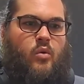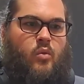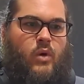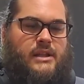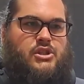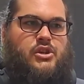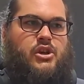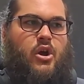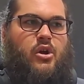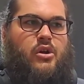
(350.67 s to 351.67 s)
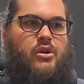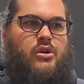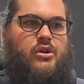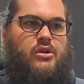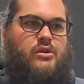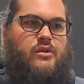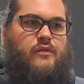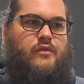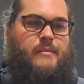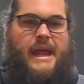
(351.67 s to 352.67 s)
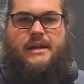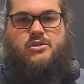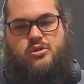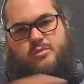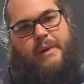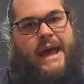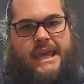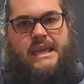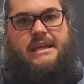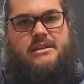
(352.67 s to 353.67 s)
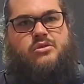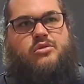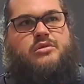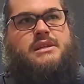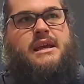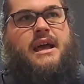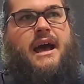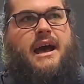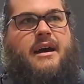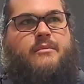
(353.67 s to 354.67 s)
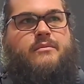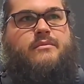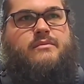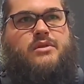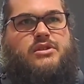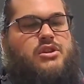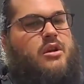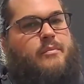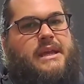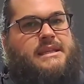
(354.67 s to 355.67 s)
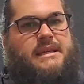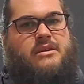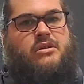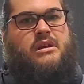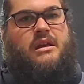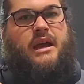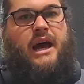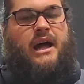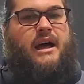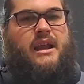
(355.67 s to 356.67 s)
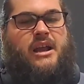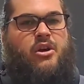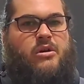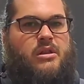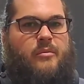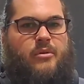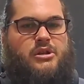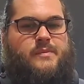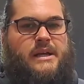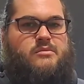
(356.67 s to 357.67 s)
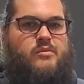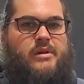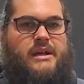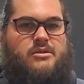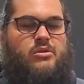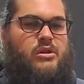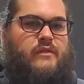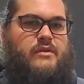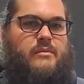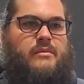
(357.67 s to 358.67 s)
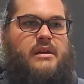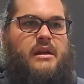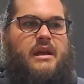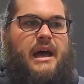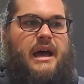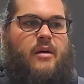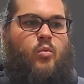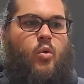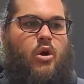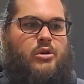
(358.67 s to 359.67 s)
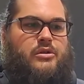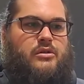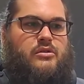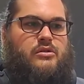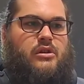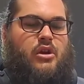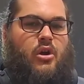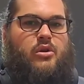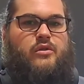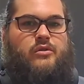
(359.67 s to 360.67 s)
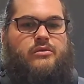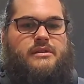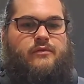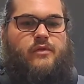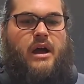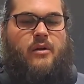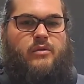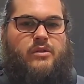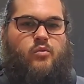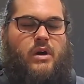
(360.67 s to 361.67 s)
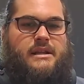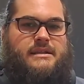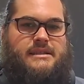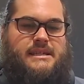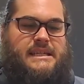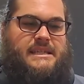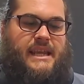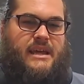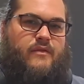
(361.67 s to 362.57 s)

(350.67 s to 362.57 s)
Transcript: once you go from outdoors back indoors. It's not a big deal. And I know most basketball players, or a lot of them, won't go with one sneaker